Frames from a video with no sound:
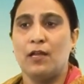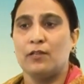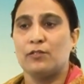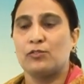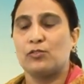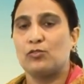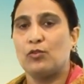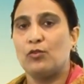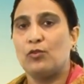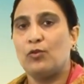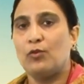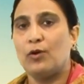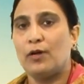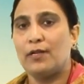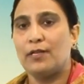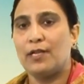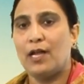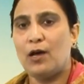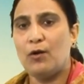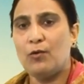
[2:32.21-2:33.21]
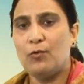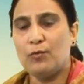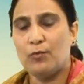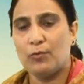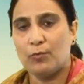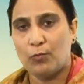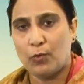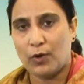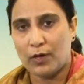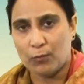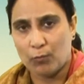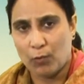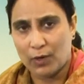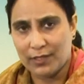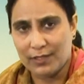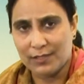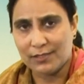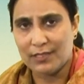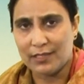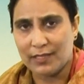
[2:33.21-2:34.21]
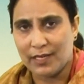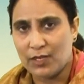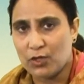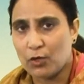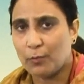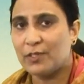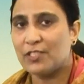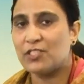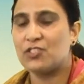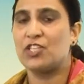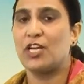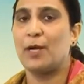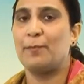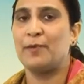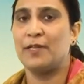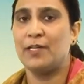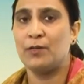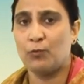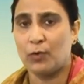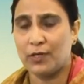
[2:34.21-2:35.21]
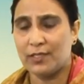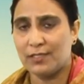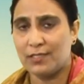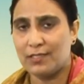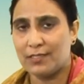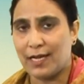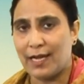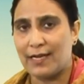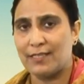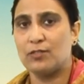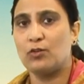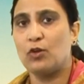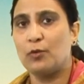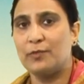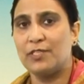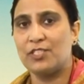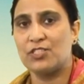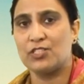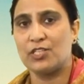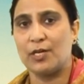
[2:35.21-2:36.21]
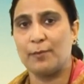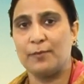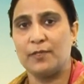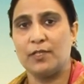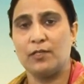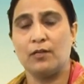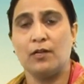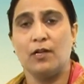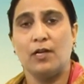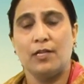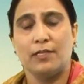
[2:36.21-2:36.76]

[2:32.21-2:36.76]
So now what is the need of this chapter, and what is the title of this chapter?